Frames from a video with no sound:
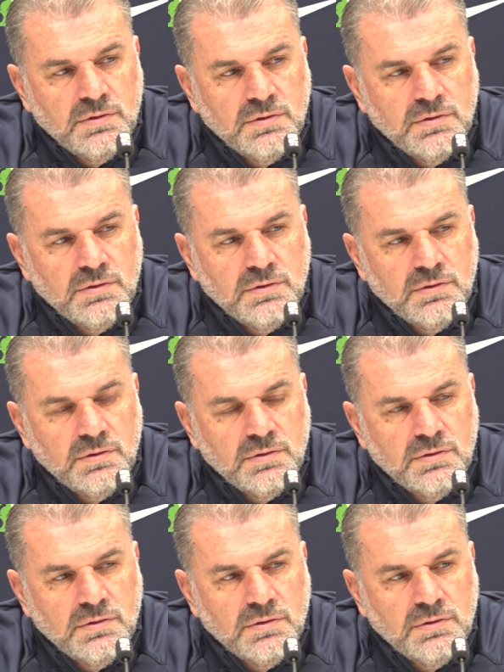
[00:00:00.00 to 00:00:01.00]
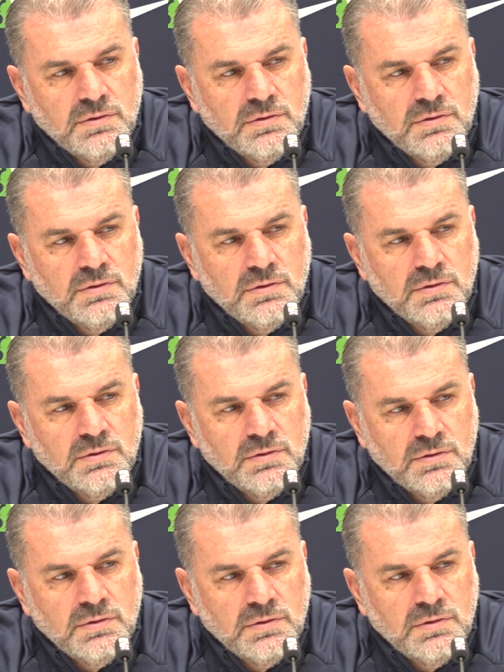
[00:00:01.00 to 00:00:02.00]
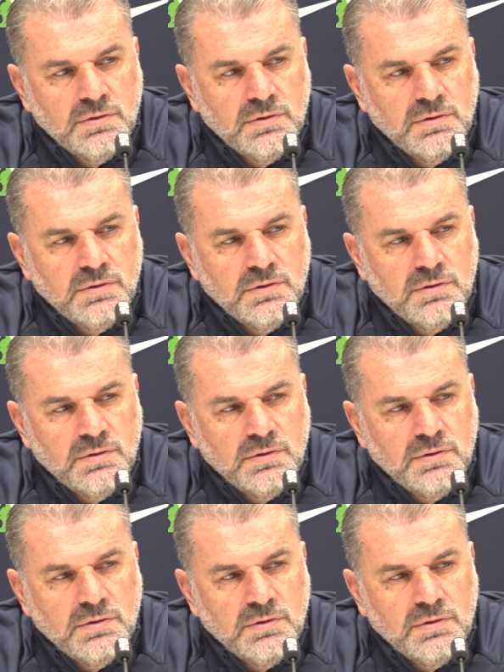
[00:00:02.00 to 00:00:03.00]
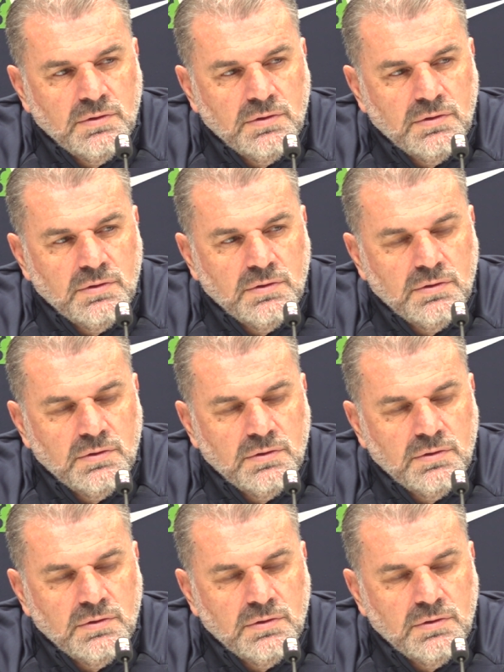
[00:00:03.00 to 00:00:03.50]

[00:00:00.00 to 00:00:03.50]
[no speech]